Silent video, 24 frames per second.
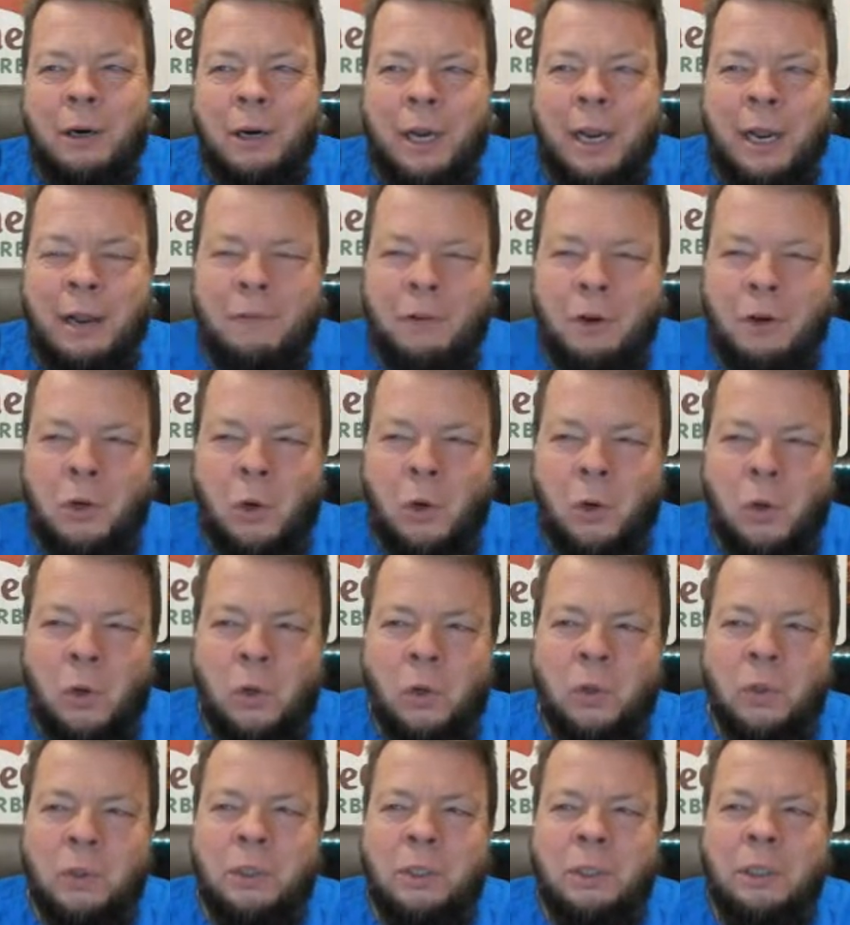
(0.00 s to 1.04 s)
you have a
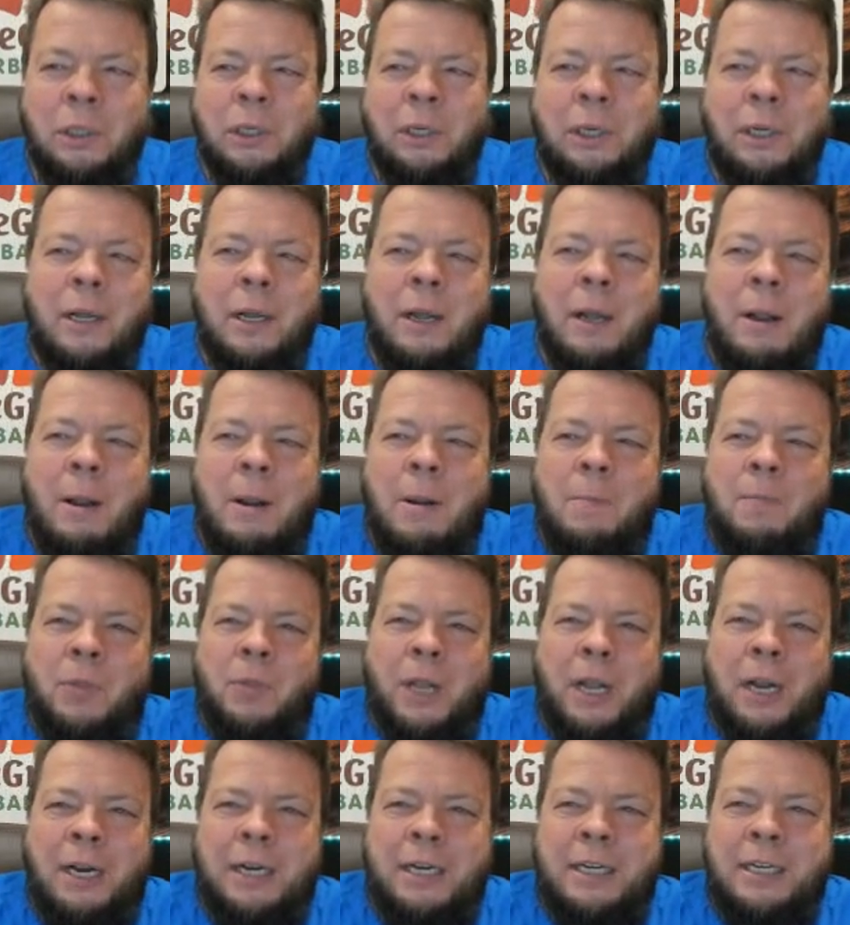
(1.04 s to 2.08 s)
cold
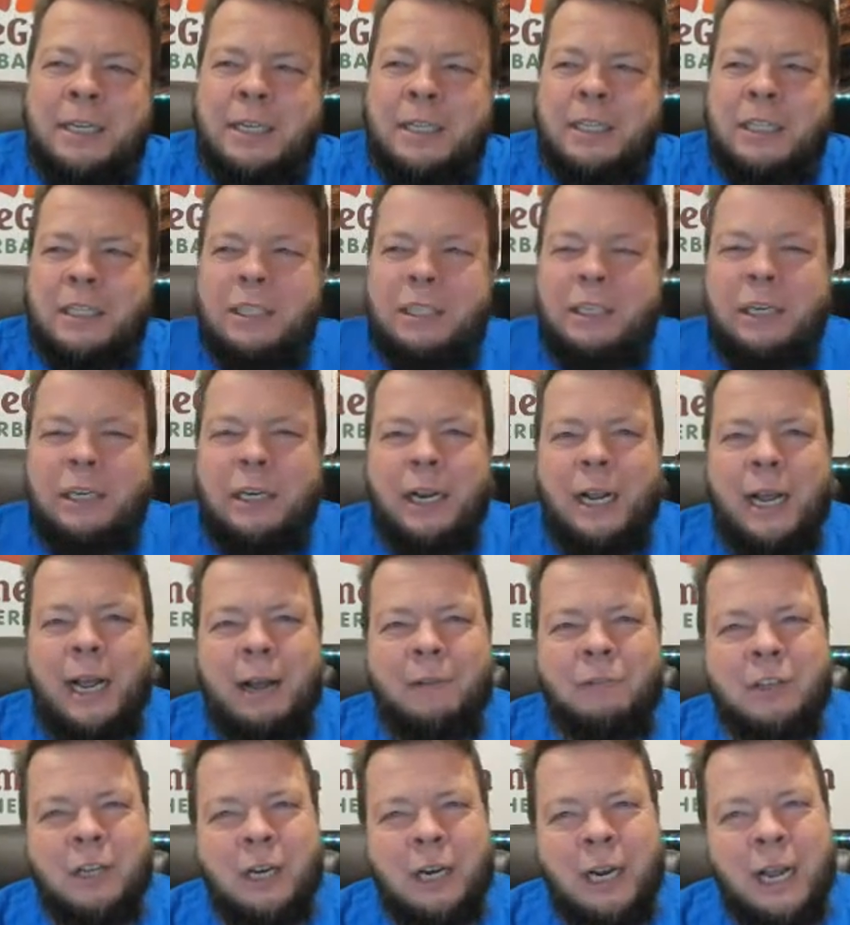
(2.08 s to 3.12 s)
and you just
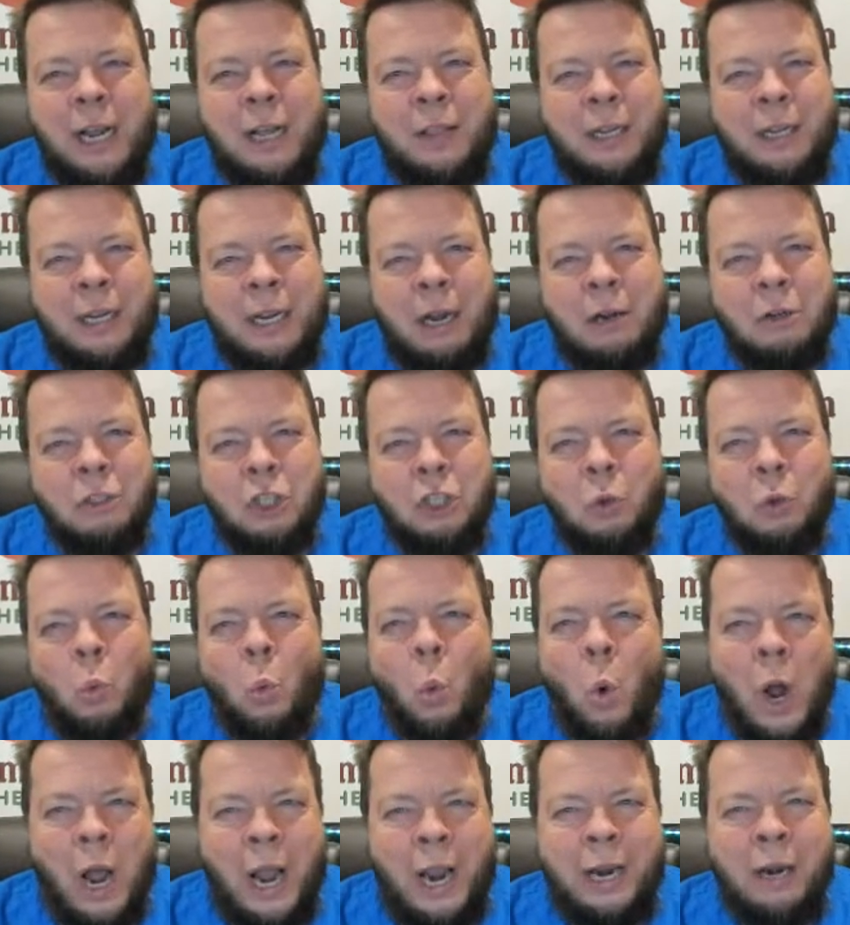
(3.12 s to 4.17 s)
have to lay on the couch and
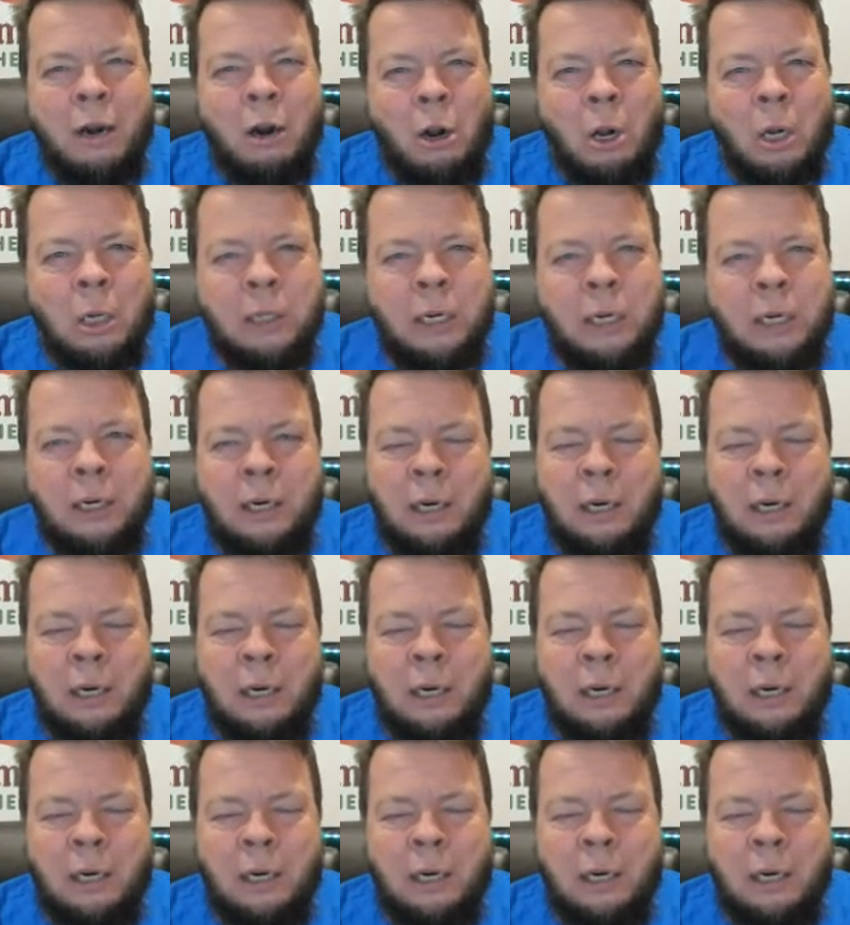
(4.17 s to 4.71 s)
whine all day.